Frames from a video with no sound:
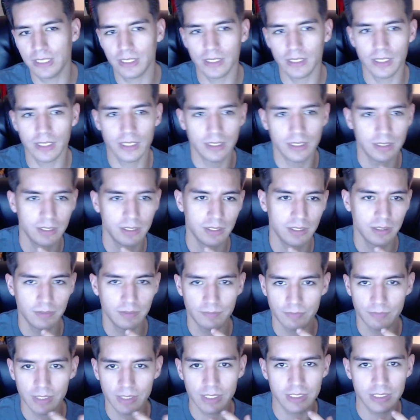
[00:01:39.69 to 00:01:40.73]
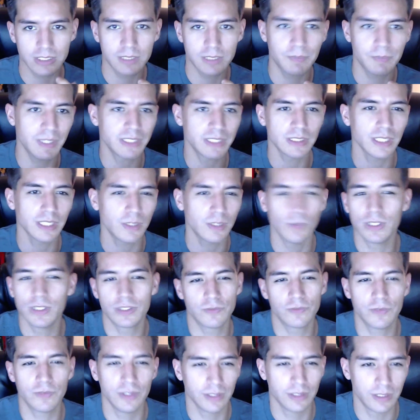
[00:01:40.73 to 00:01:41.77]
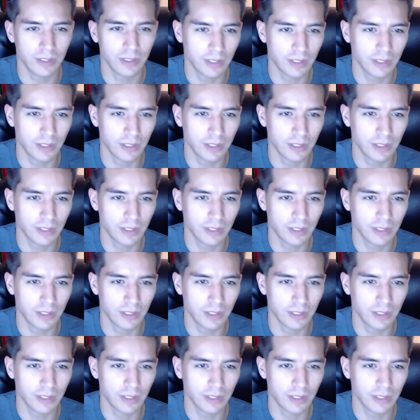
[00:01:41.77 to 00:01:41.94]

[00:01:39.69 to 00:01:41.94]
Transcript: and it just depends on like what you're feeling.